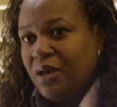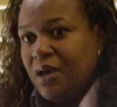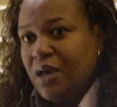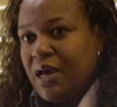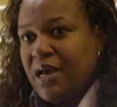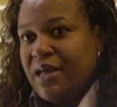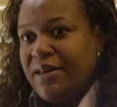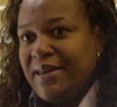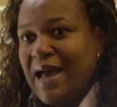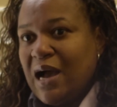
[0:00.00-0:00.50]

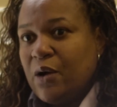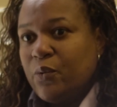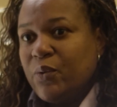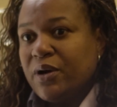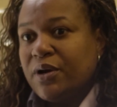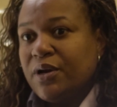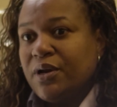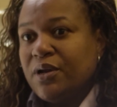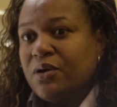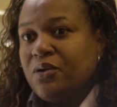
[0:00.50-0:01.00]
and now we're
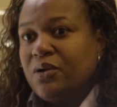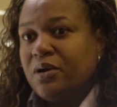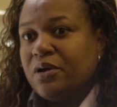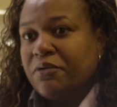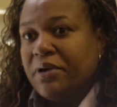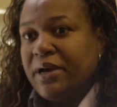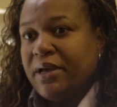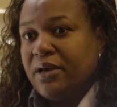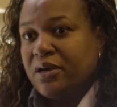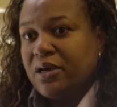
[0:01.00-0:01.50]
going to
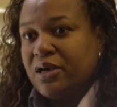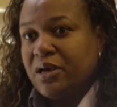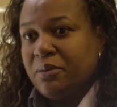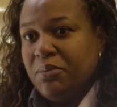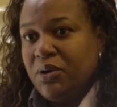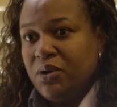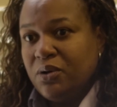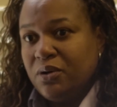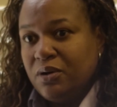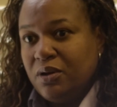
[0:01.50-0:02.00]
create a
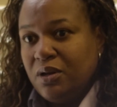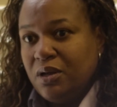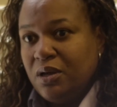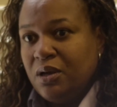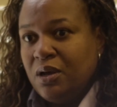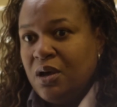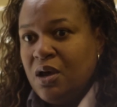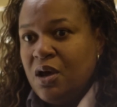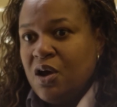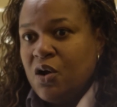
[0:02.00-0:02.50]

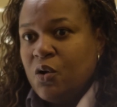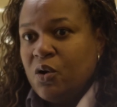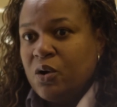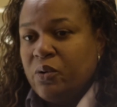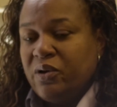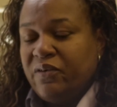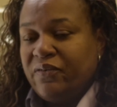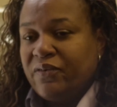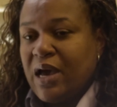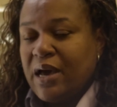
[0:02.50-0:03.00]
community where
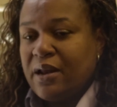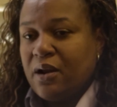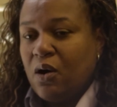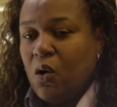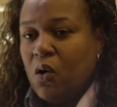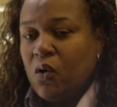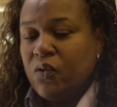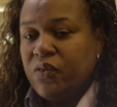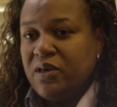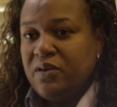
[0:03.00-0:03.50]
we've got
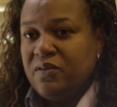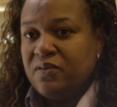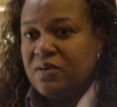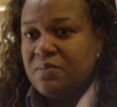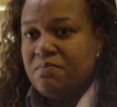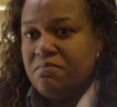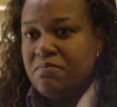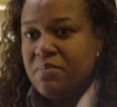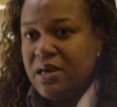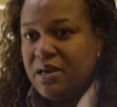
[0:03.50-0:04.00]
all these
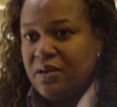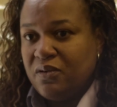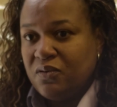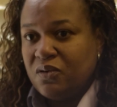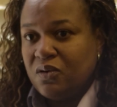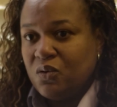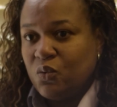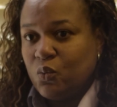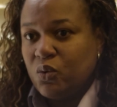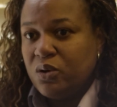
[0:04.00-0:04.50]

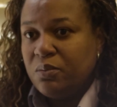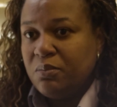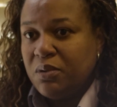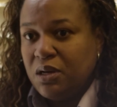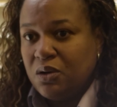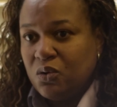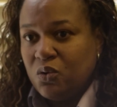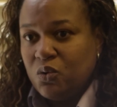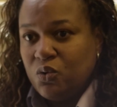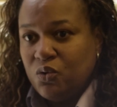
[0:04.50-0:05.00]
amazing
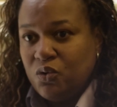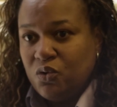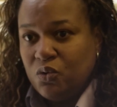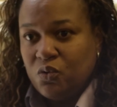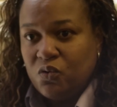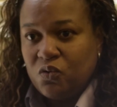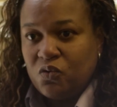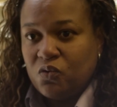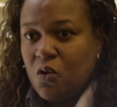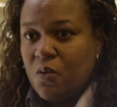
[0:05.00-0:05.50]
women who
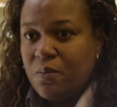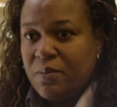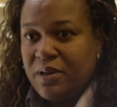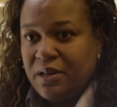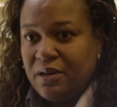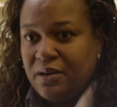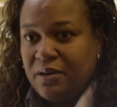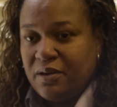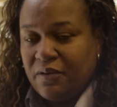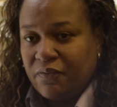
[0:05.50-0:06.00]
do so
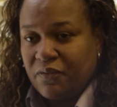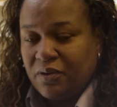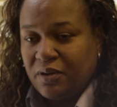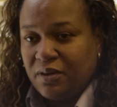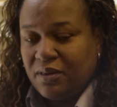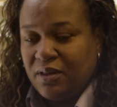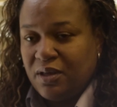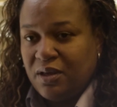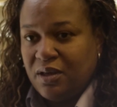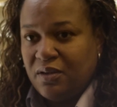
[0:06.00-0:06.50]
many different
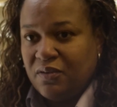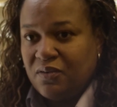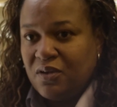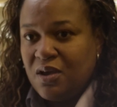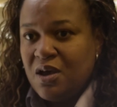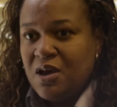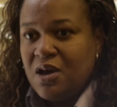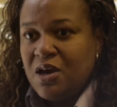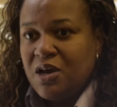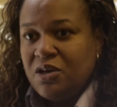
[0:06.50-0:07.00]
things.
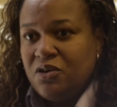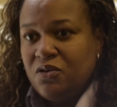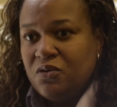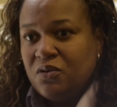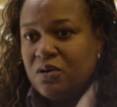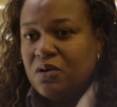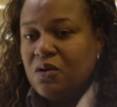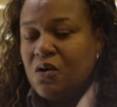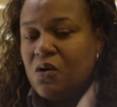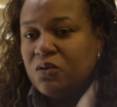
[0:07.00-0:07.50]
You
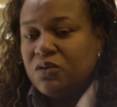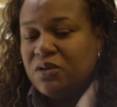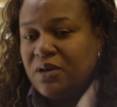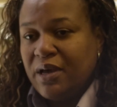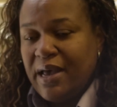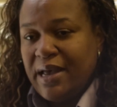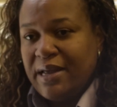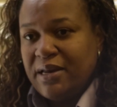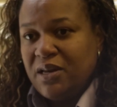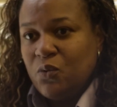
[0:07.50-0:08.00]
can go
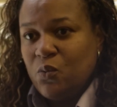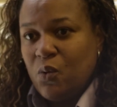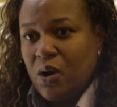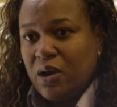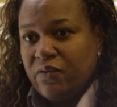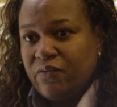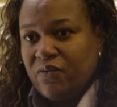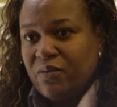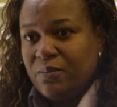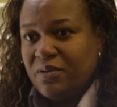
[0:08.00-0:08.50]
to any one
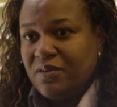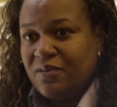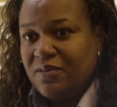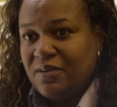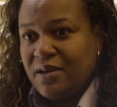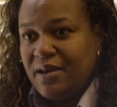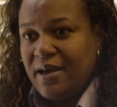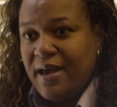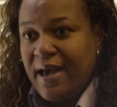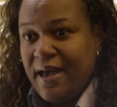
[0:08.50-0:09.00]
of them and
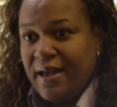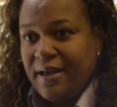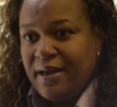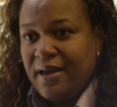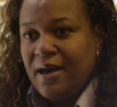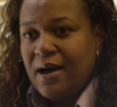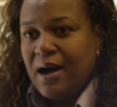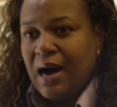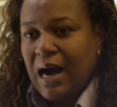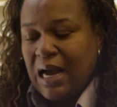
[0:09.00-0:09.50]
say, hey,
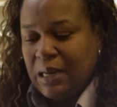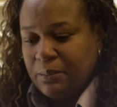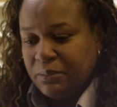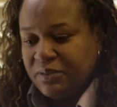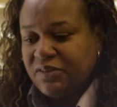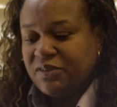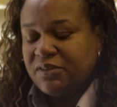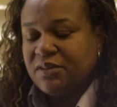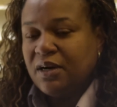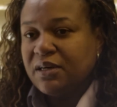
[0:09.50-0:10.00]
I'm
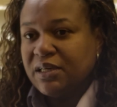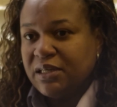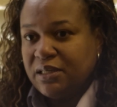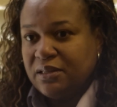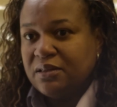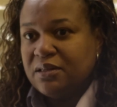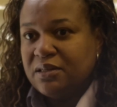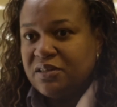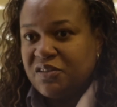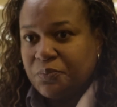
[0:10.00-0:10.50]
stuck
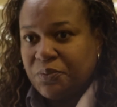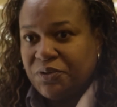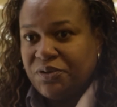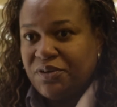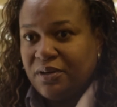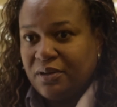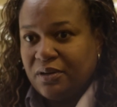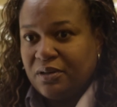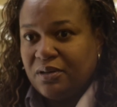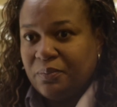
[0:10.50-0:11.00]
in this
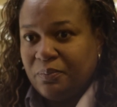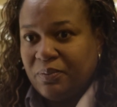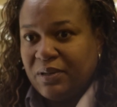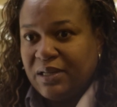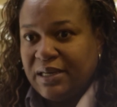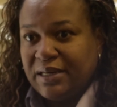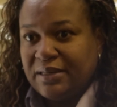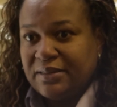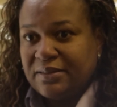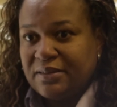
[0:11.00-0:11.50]
particular
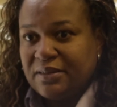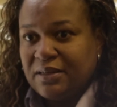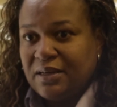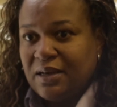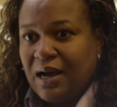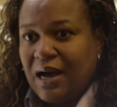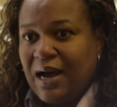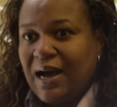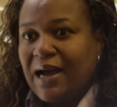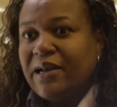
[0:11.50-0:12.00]
place.
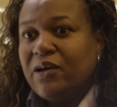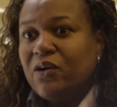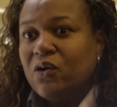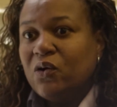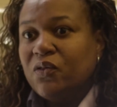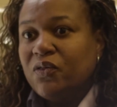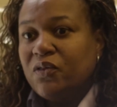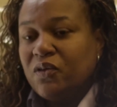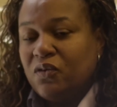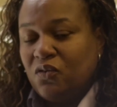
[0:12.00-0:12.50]
I
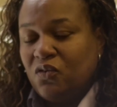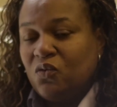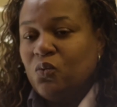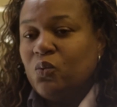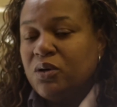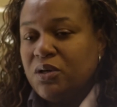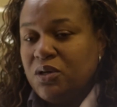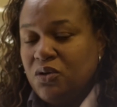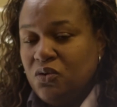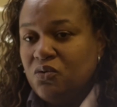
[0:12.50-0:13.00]
know this is
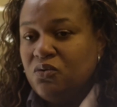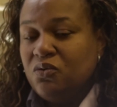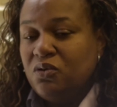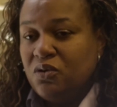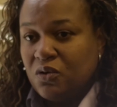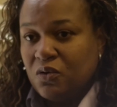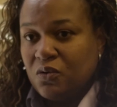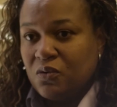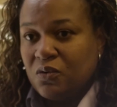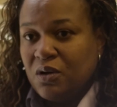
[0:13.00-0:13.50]
what you
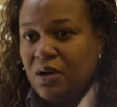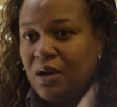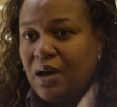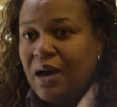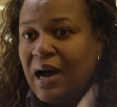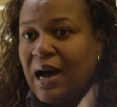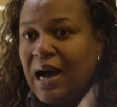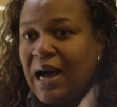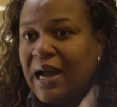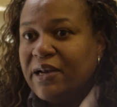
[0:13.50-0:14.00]
do.
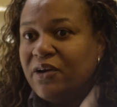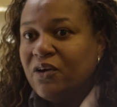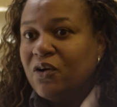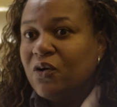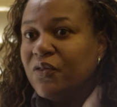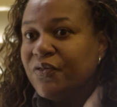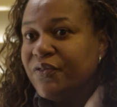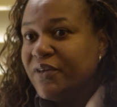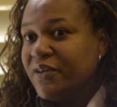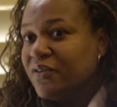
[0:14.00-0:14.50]
I
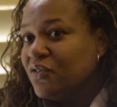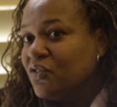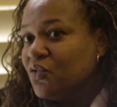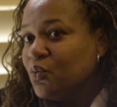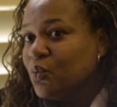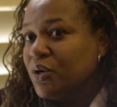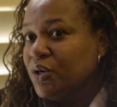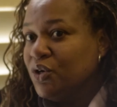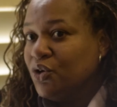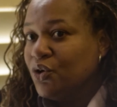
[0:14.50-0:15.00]
know this is
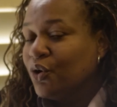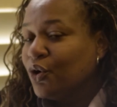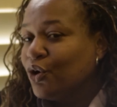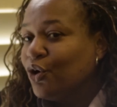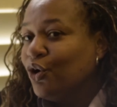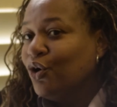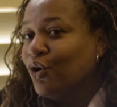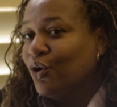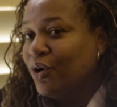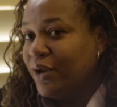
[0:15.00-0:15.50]
what you're
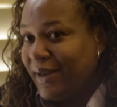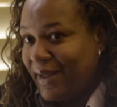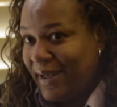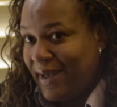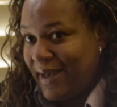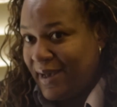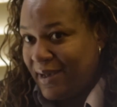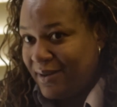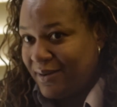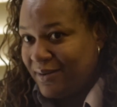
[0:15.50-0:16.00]
good
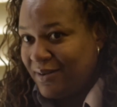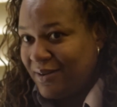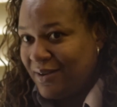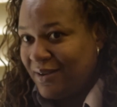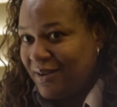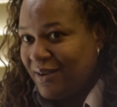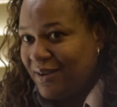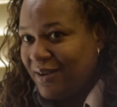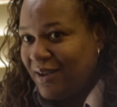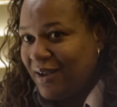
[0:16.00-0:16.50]
at.
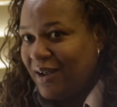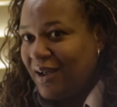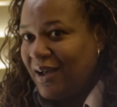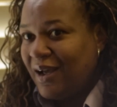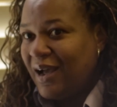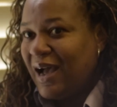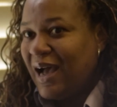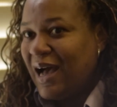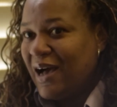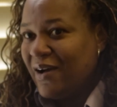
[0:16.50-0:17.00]

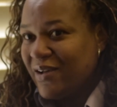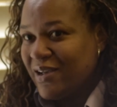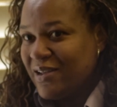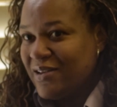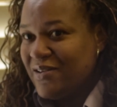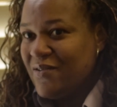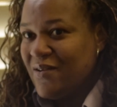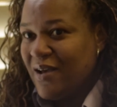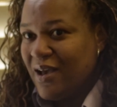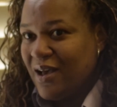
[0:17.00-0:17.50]
How
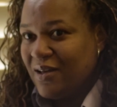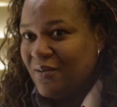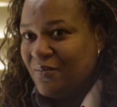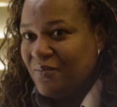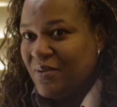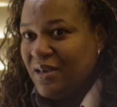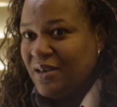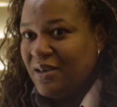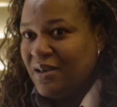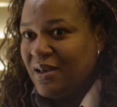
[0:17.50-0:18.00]
can you help
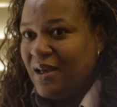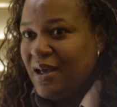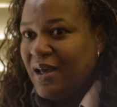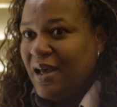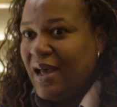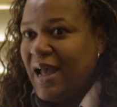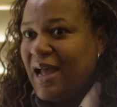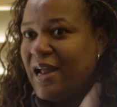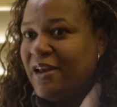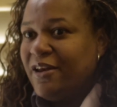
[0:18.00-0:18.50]
me
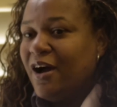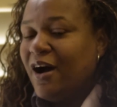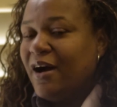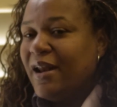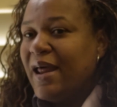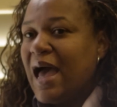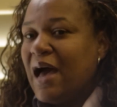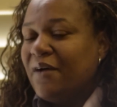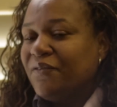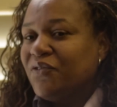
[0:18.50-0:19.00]
and not
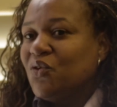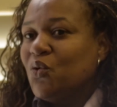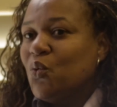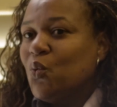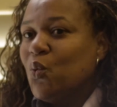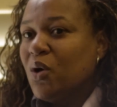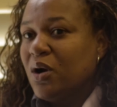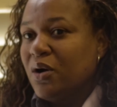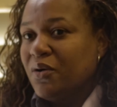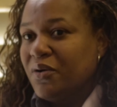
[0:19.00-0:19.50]
have to
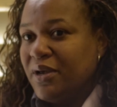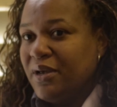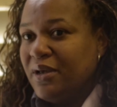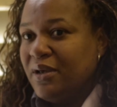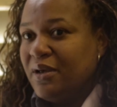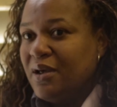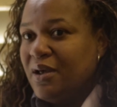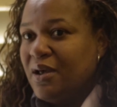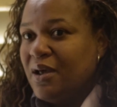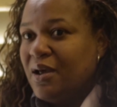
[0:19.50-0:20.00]

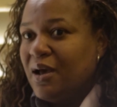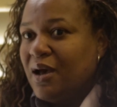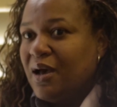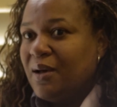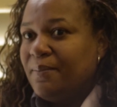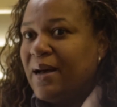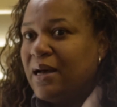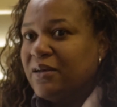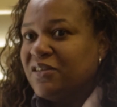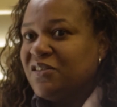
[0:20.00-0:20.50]
worry
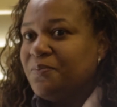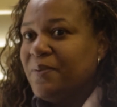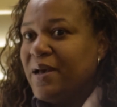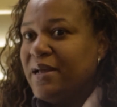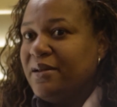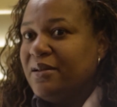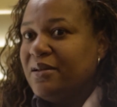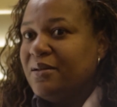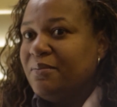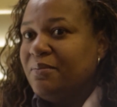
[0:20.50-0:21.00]
about
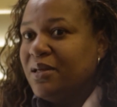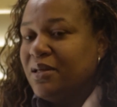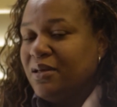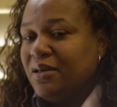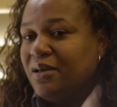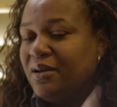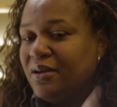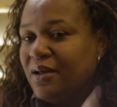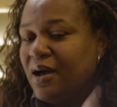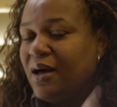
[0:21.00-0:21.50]
spending $1
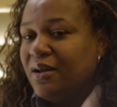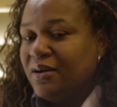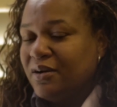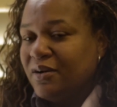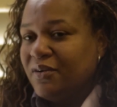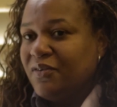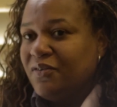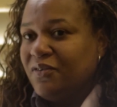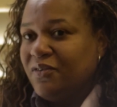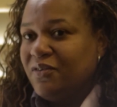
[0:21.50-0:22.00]
million
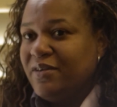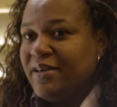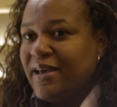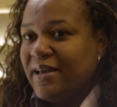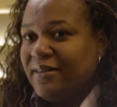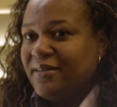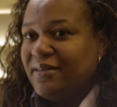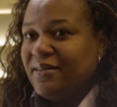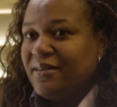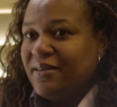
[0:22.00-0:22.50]
to
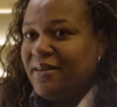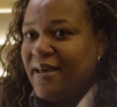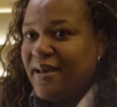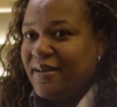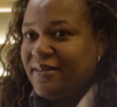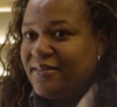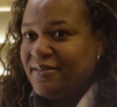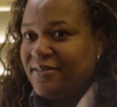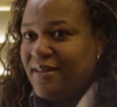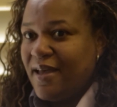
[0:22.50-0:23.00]
get to the
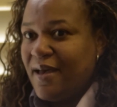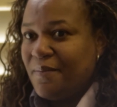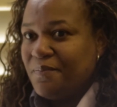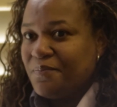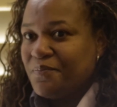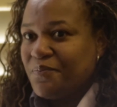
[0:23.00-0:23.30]
next step?